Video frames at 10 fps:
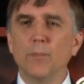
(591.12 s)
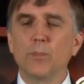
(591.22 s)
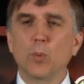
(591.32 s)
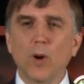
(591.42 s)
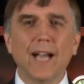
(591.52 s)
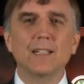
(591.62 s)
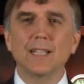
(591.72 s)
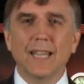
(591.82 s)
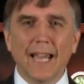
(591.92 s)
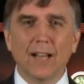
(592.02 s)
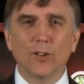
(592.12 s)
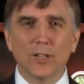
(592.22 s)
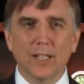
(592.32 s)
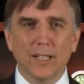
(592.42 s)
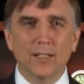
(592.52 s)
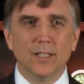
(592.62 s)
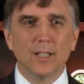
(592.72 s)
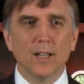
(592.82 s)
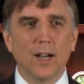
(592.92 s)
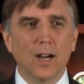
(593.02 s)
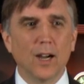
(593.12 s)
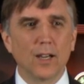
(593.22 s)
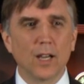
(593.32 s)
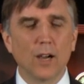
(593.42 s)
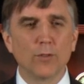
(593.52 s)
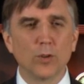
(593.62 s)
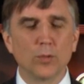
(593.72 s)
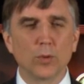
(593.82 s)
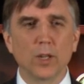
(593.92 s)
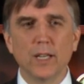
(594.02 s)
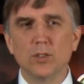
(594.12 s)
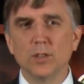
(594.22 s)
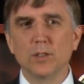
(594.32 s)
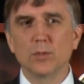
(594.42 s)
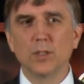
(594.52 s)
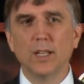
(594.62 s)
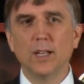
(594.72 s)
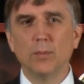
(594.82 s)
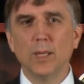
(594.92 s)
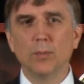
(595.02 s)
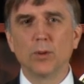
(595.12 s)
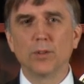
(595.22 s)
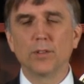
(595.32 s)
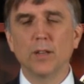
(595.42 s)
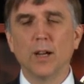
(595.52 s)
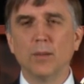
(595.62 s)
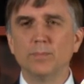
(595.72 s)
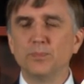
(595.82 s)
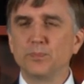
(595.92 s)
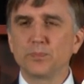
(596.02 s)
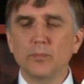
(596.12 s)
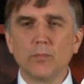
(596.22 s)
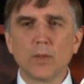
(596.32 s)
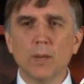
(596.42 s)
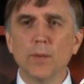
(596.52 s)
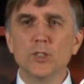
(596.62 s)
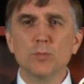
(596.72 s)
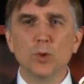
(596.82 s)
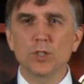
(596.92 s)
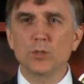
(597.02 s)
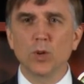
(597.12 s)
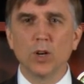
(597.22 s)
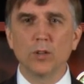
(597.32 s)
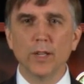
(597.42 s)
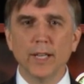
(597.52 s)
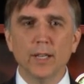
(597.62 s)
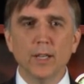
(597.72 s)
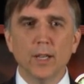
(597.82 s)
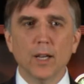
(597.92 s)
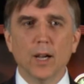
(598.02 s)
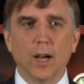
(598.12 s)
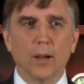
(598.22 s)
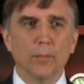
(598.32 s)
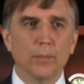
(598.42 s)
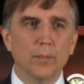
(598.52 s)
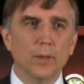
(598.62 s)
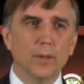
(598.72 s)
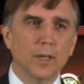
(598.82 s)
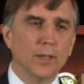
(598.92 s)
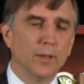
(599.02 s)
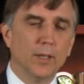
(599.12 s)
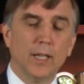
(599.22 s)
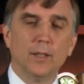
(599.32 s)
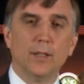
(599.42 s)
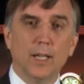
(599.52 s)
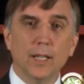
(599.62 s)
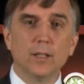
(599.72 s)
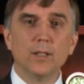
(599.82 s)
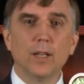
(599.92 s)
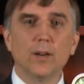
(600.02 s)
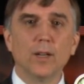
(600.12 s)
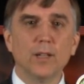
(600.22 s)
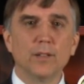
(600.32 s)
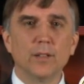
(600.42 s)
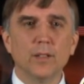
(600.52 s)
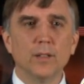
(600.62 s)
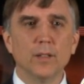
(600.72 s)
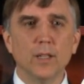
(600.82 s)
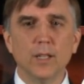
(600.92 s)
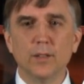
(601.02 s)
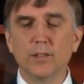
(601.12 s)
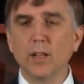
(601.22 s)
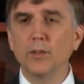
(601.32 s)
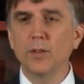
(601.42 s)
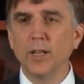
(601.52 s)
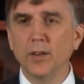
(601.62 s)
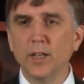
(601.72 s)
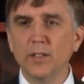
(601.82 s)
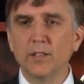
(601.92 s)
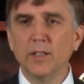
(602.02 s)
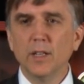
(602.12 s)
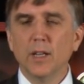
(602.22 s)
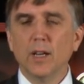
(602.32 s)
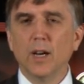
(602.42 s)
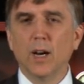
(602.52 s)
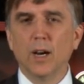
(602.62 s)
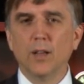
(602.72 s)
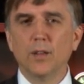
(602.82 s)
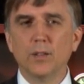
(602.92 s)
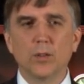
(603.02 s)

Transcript: Practicality governed relations with native peoples much more strongly in the inland areas and in the southern areas than